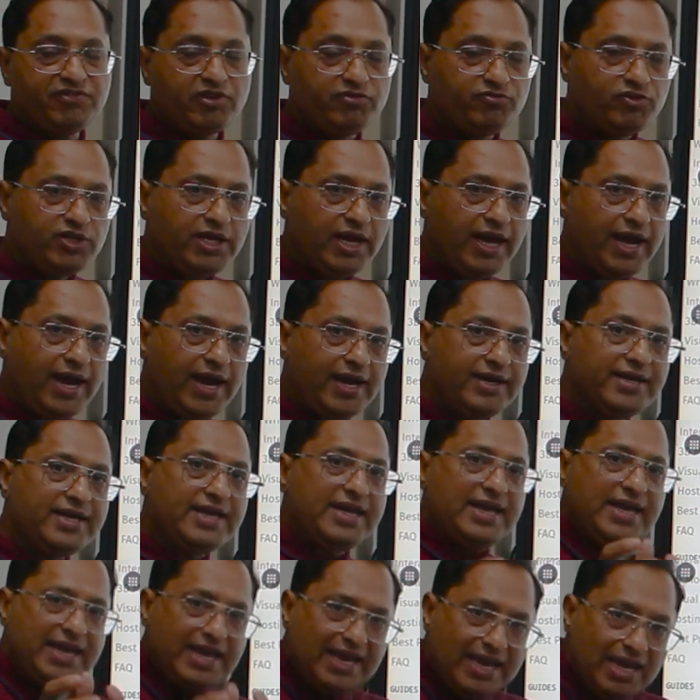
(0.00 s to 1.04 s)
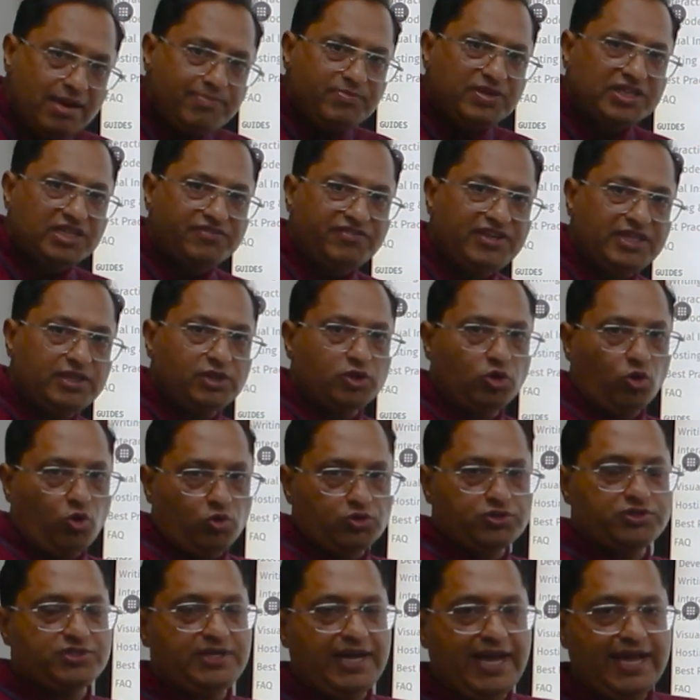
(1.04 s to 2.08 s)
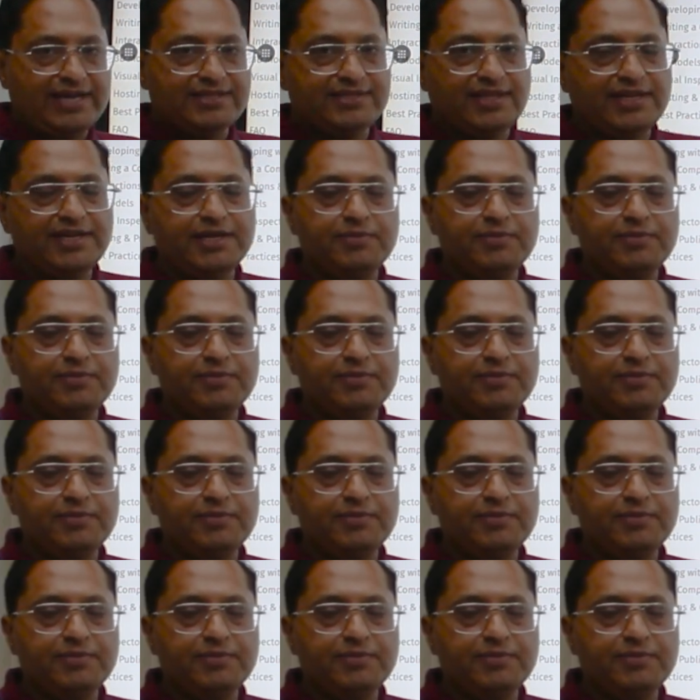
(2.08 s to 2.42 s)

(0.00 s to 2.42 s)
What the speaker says: when we add a between those tags, then